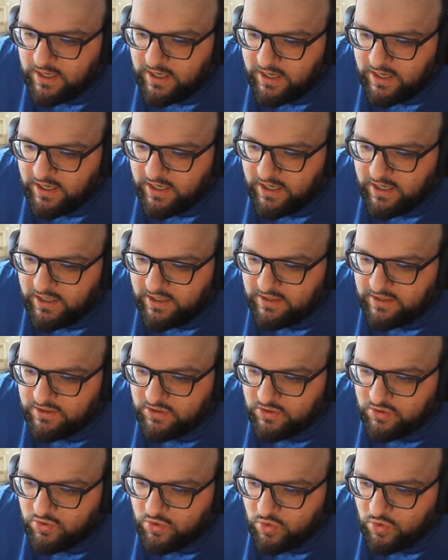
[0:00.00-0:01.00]
Uh,
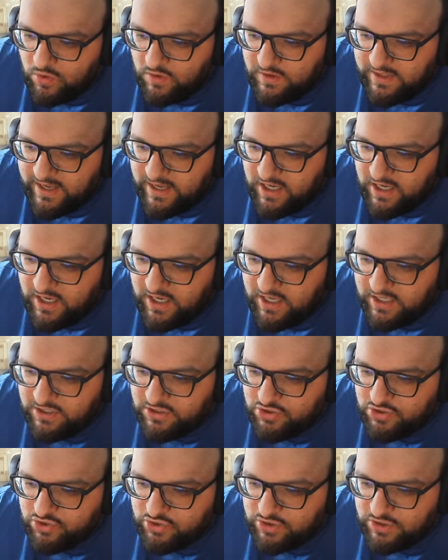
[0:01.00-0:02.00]
call that
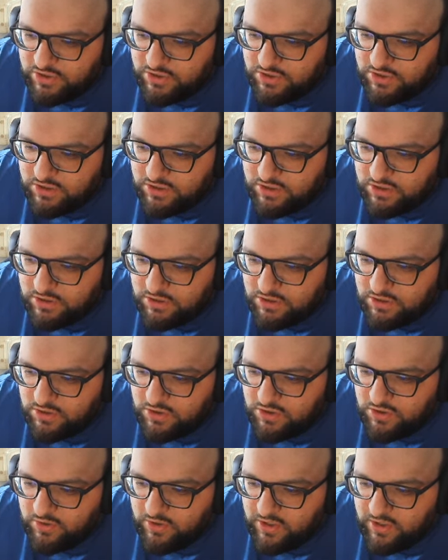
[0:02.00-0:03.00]
100,
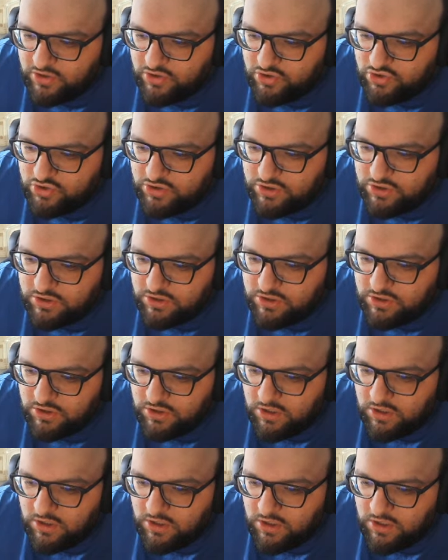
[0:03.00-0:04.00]
200.
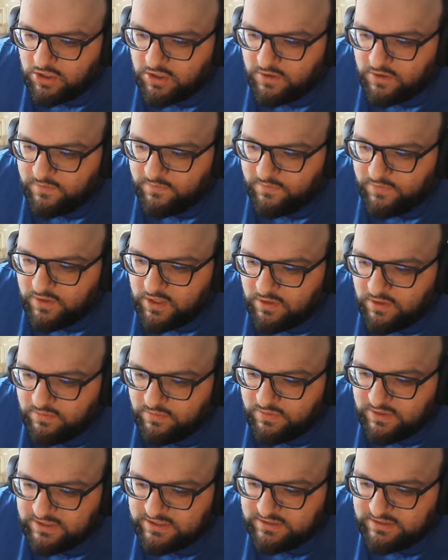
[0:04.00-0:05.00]
No,
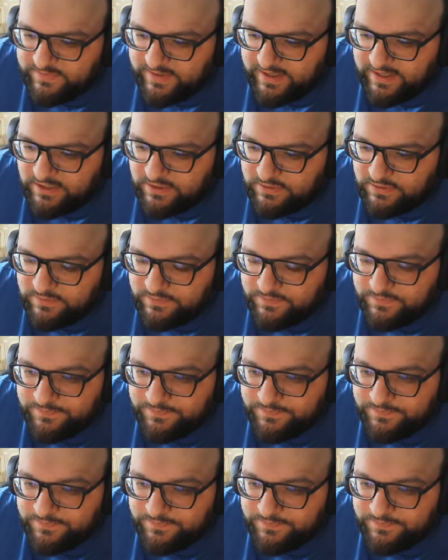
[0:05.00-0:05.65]
this is better.